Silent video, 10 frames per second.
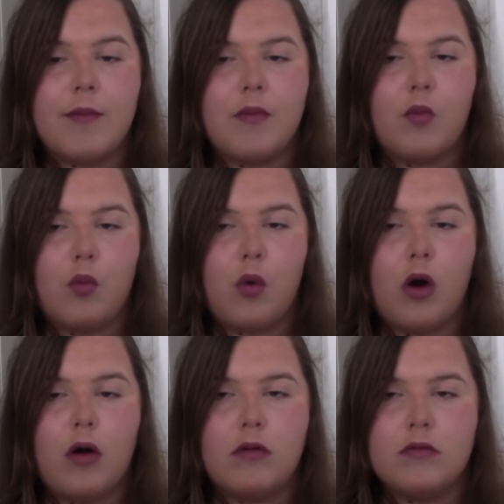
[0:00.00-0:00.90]

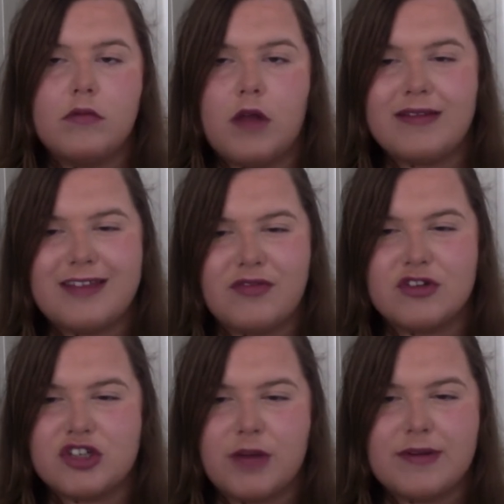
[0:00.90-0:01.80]
what, like,
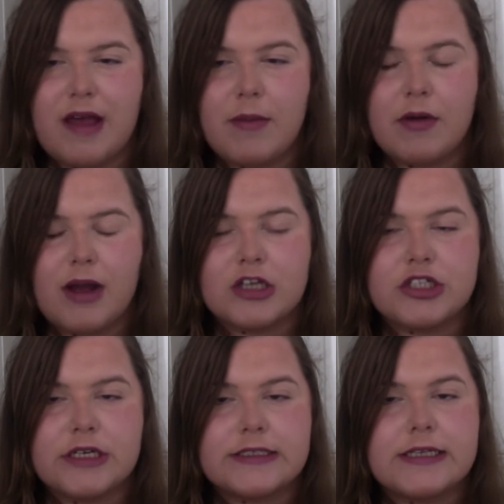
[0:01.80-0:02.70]
different show me tell me
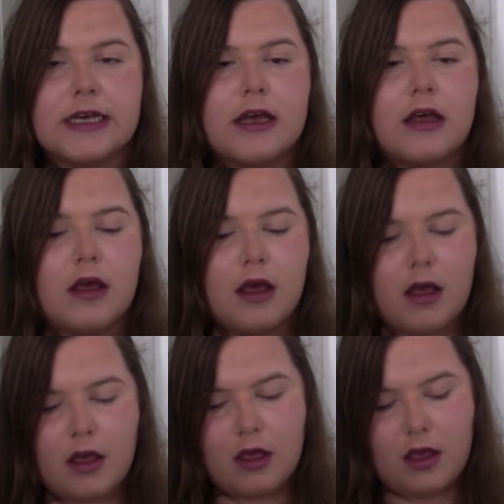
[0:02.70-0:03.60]
questions.
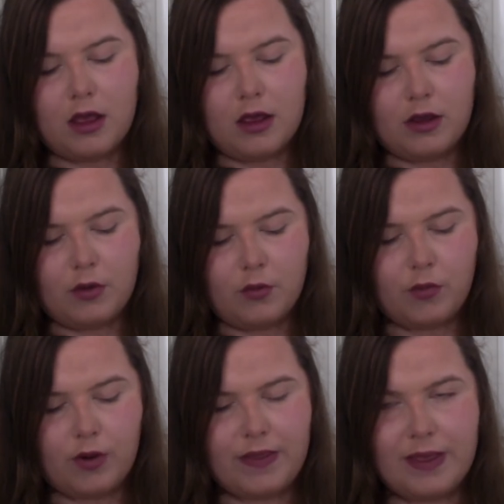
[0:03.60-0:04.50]

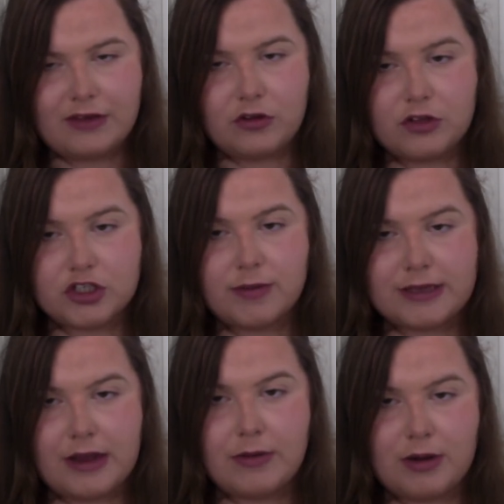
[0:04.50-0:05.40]
When they do the show me
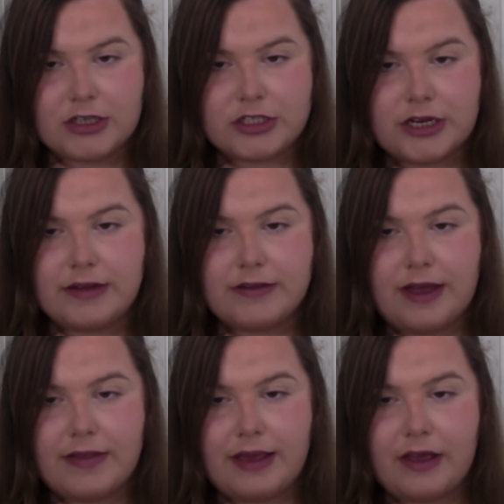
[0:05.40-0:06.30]
tell me questions,
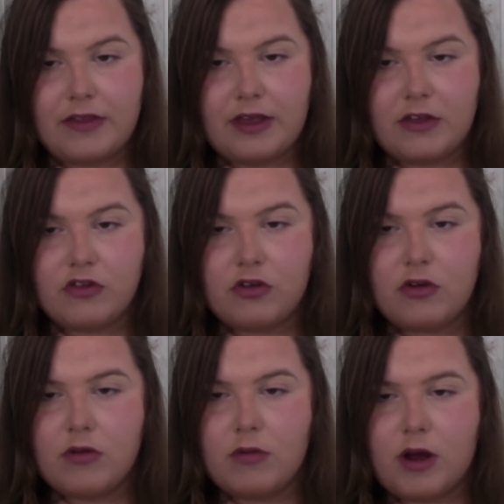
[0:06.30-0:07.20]
and they
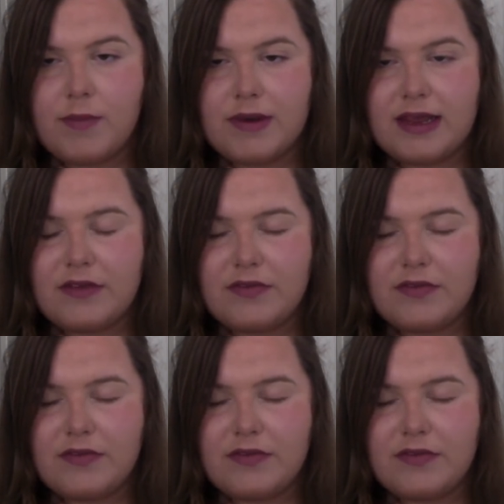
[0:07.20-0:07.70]
do, I believe